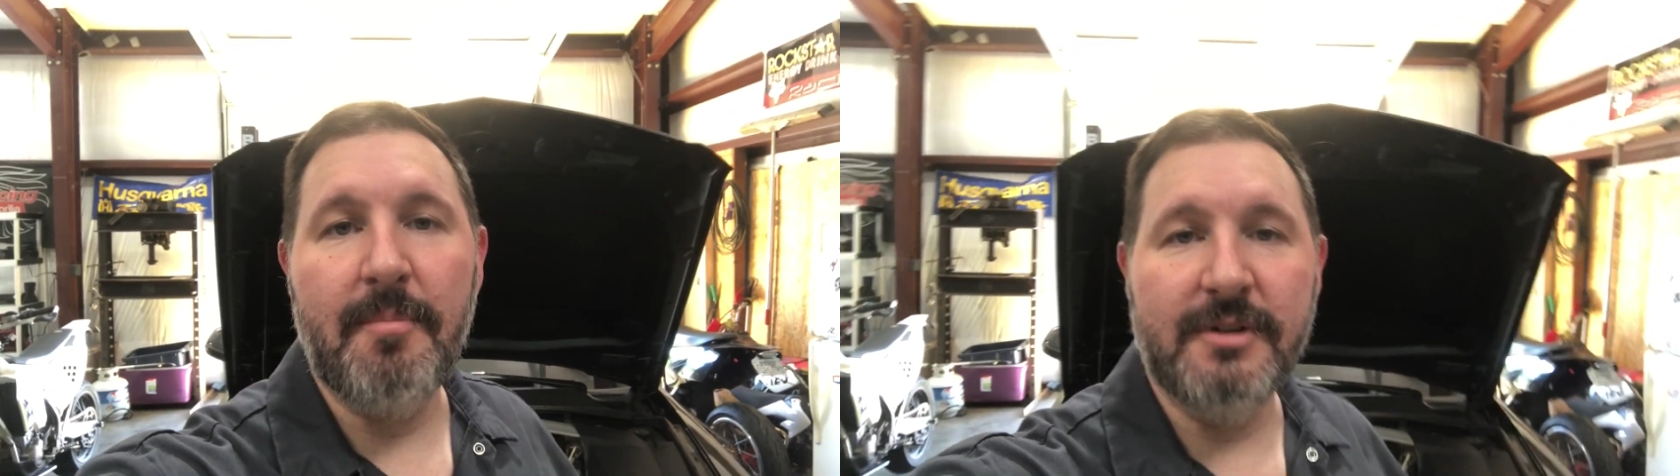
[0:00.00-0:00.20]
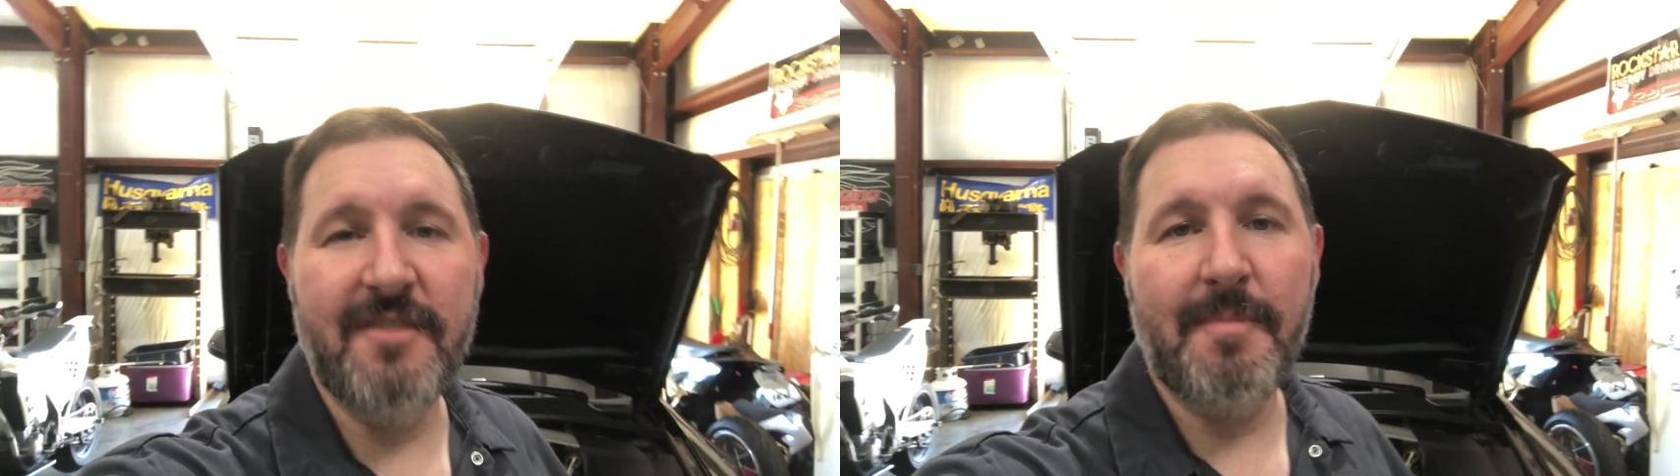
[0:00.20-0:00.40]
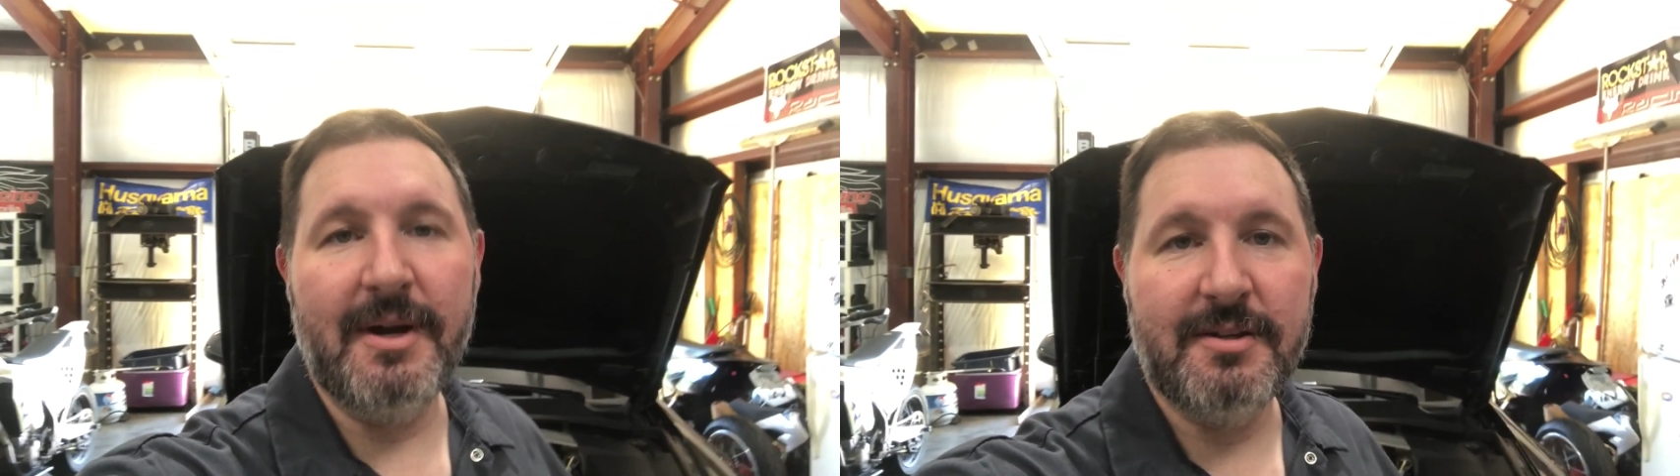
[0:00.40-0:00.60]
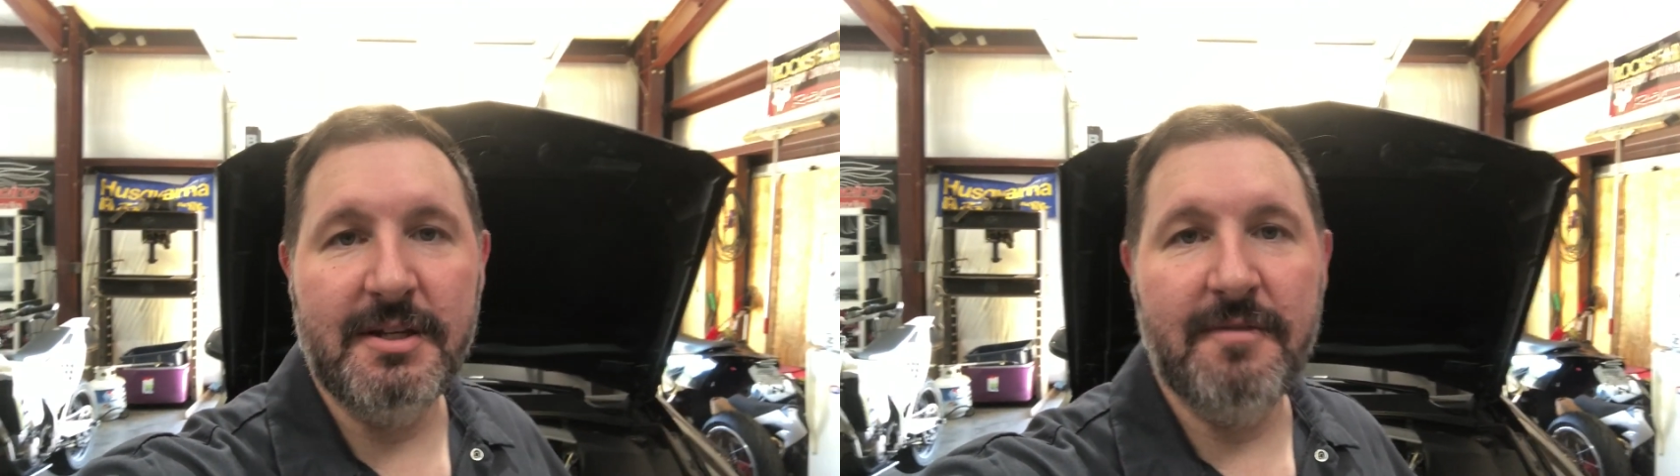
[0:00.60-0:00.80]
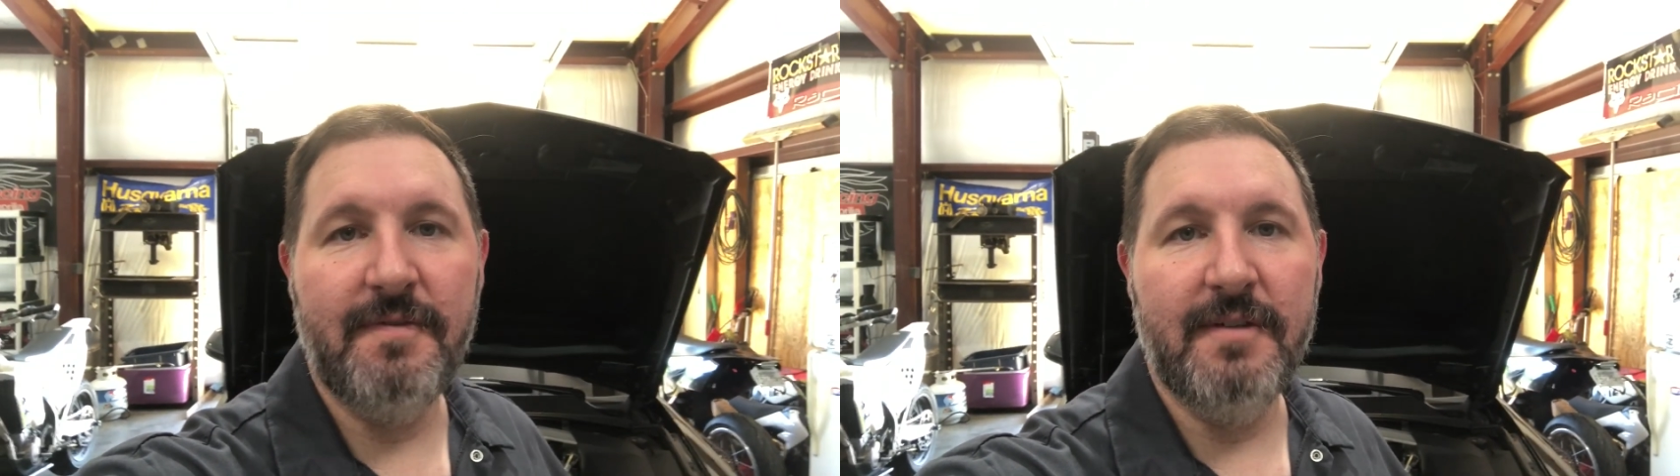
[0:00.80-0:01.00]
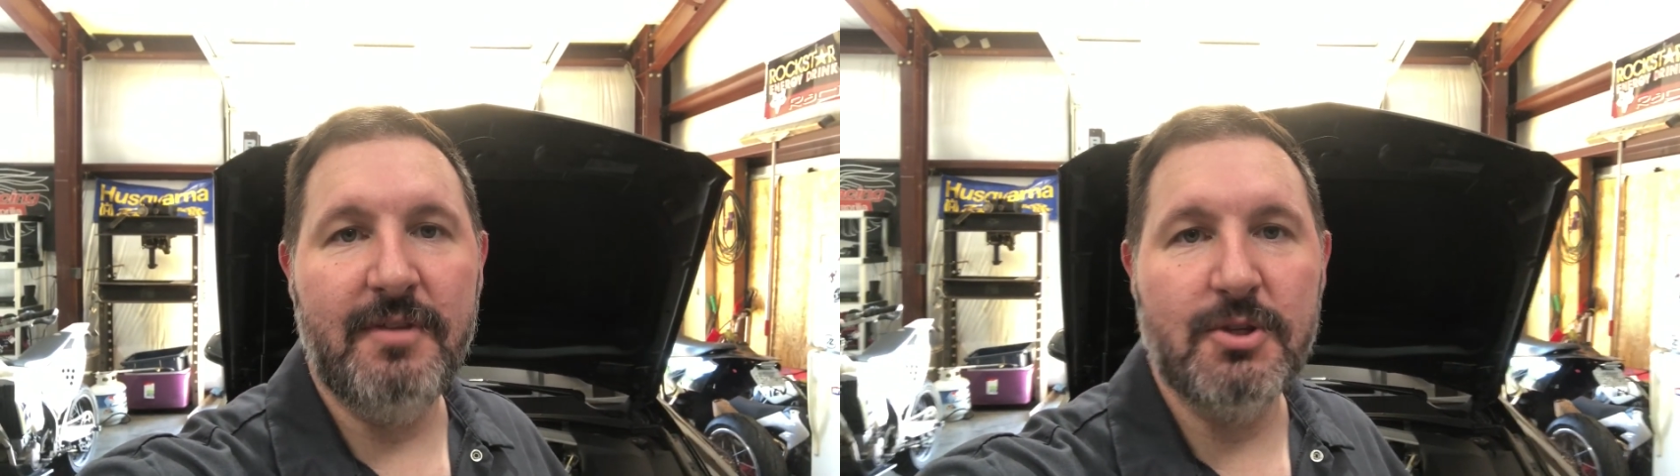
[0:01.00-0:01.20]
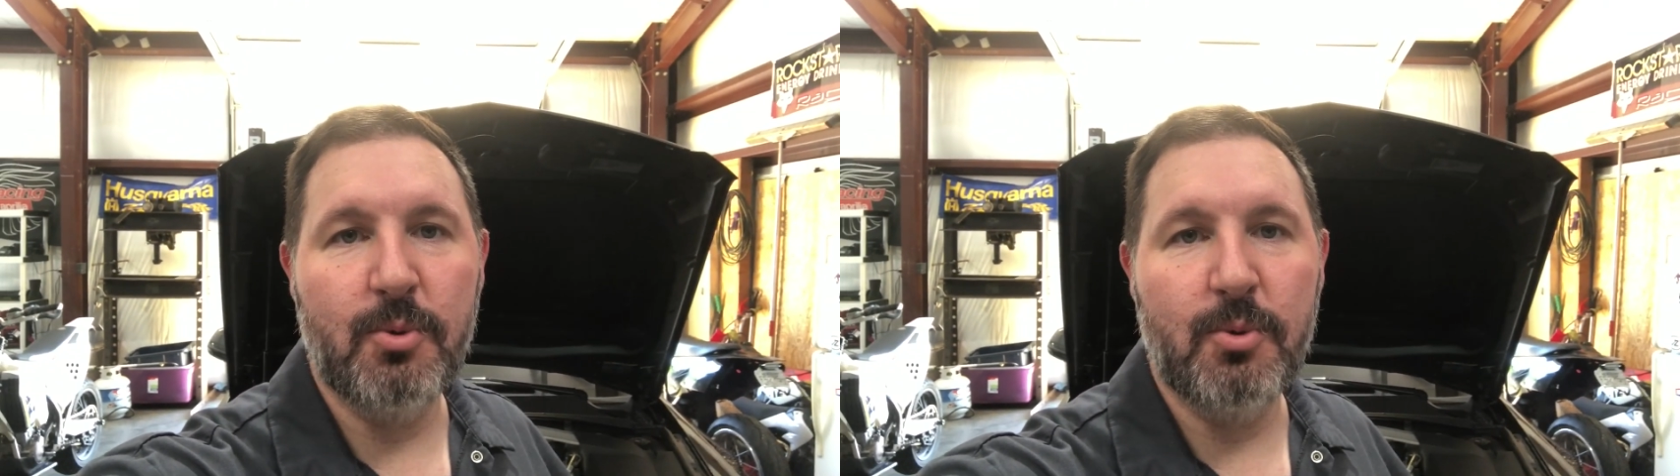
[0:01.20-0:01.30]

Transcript: believe about 1050s is